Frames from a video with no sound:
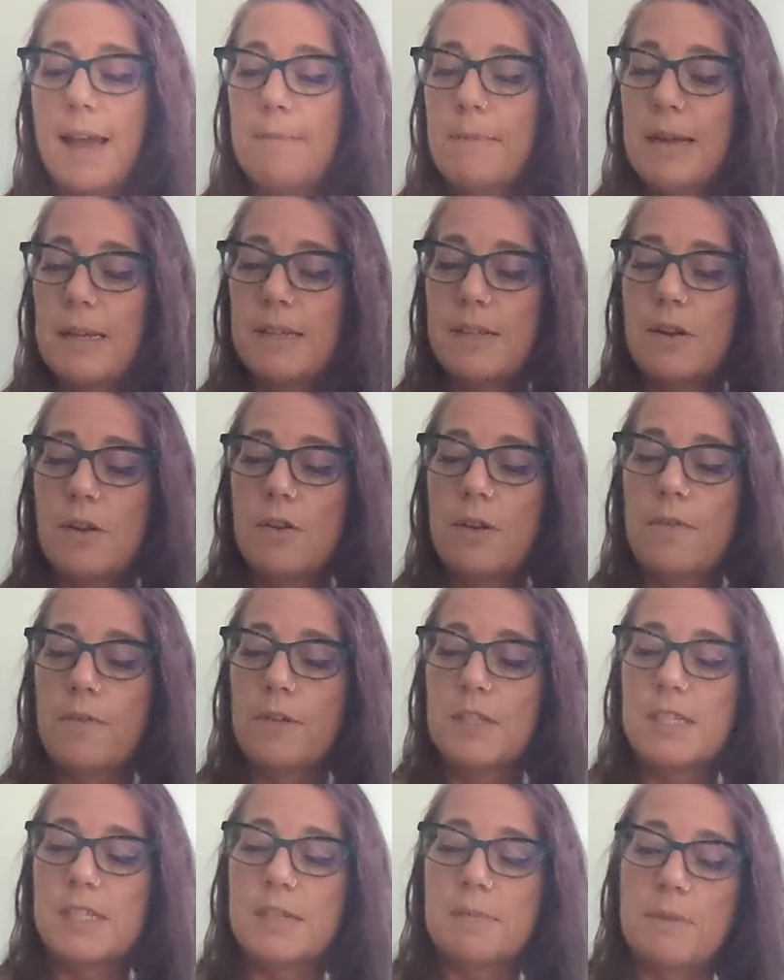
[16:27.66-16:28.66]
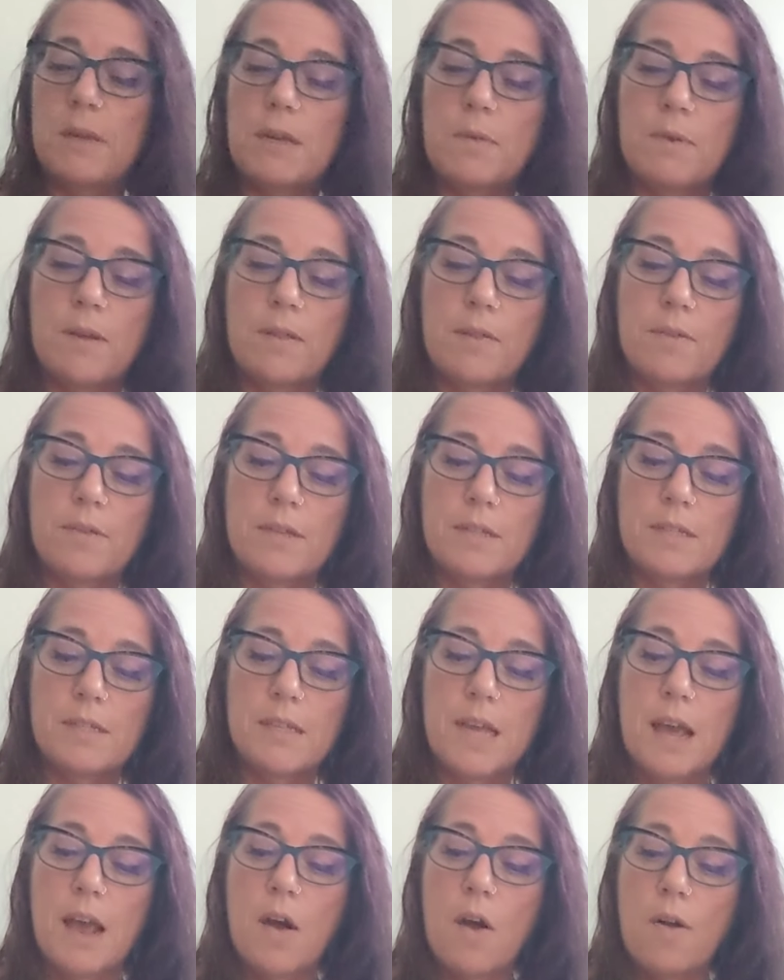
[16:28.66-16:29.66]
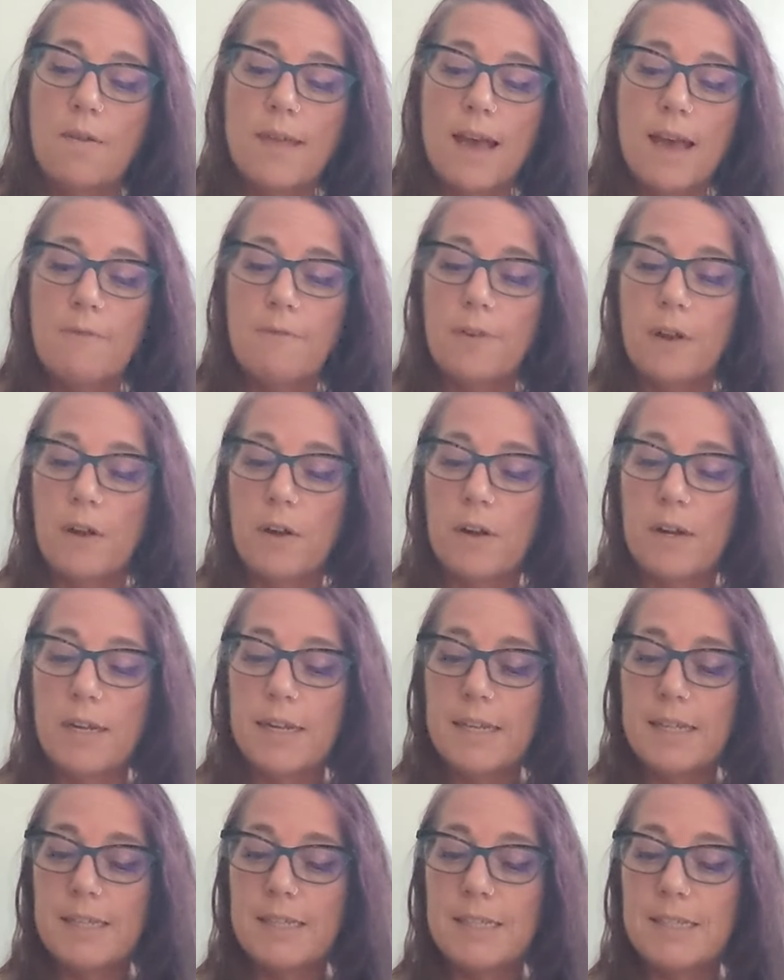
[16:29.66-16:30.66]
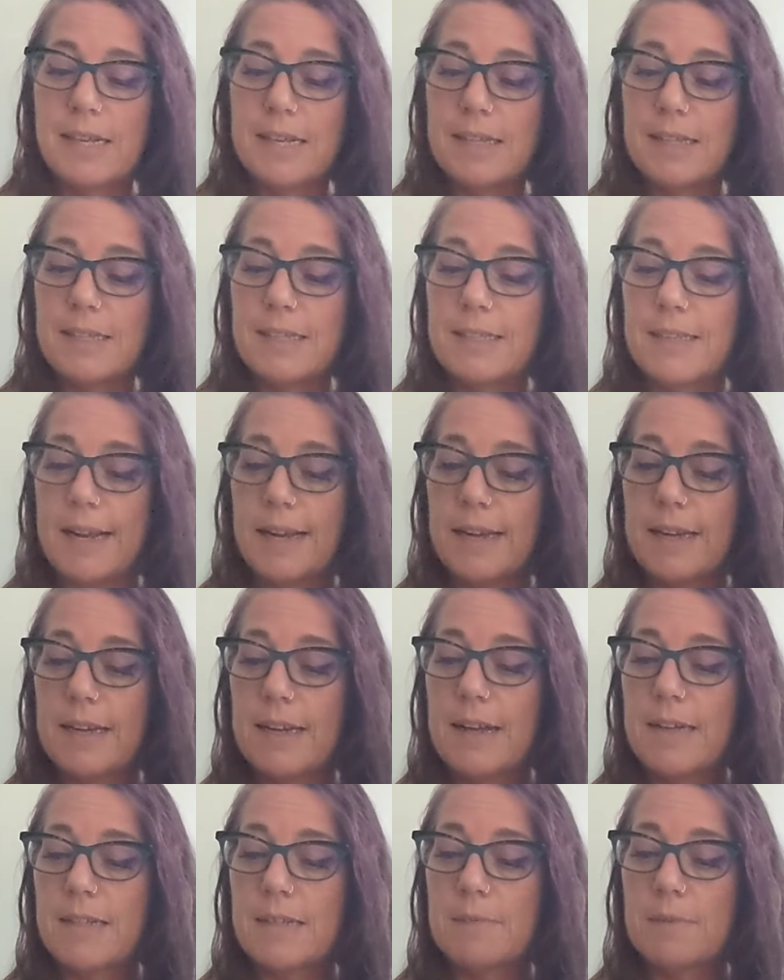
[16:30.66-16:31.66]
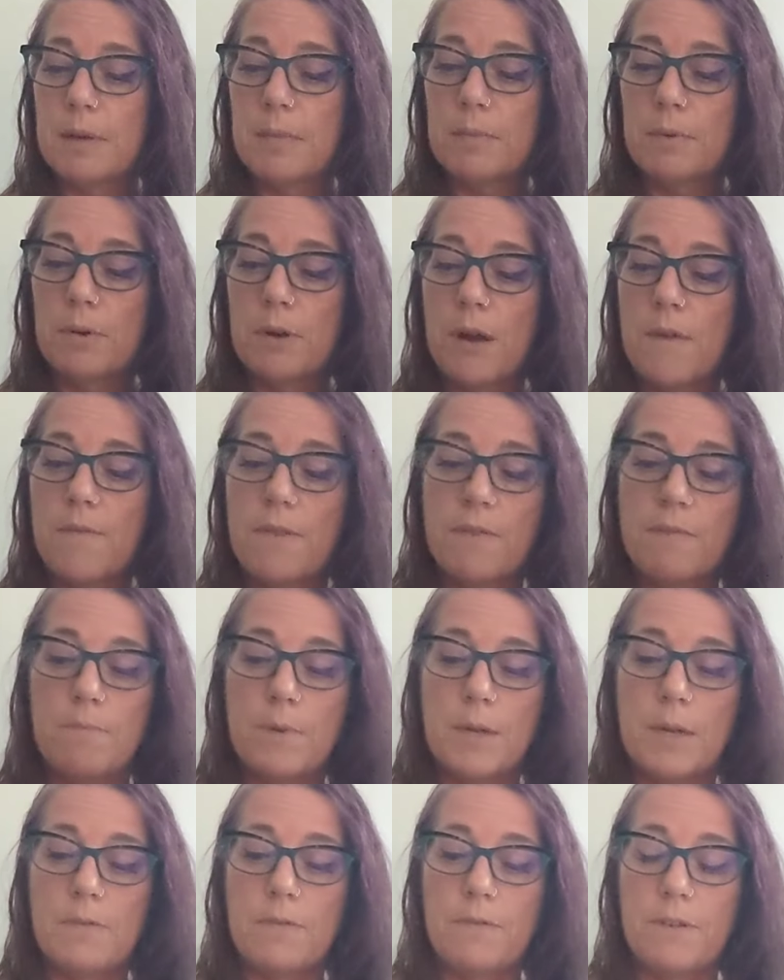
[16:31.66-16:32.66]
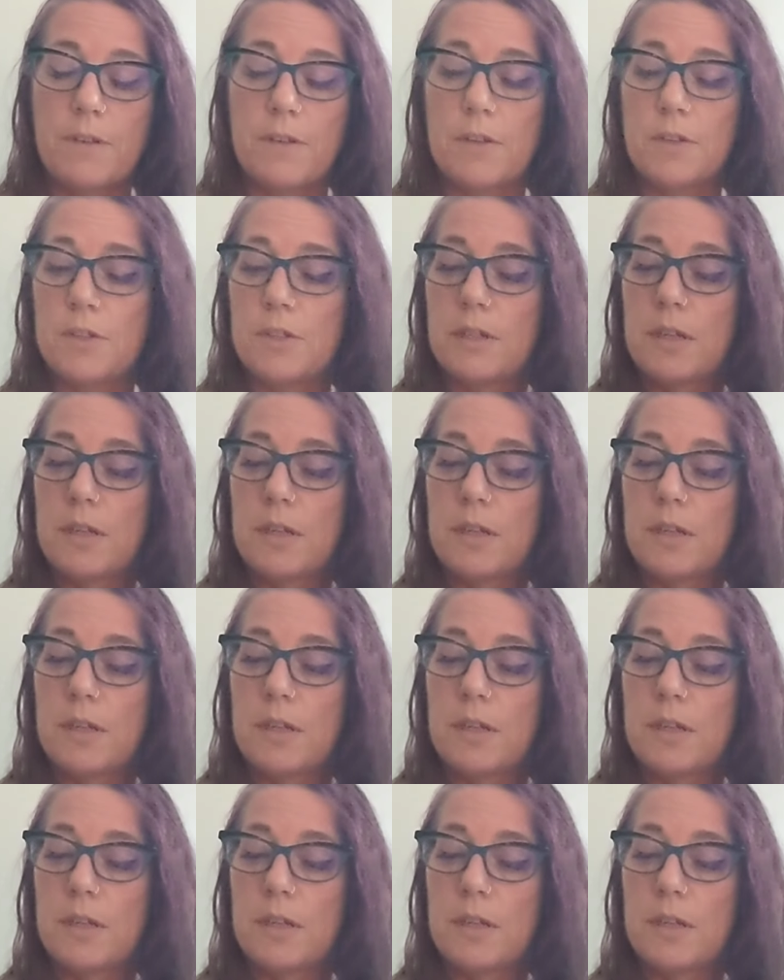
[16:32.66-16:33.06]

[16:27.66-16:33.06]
It makes no difference to me whether this or that fairy is designated as a member of the benefit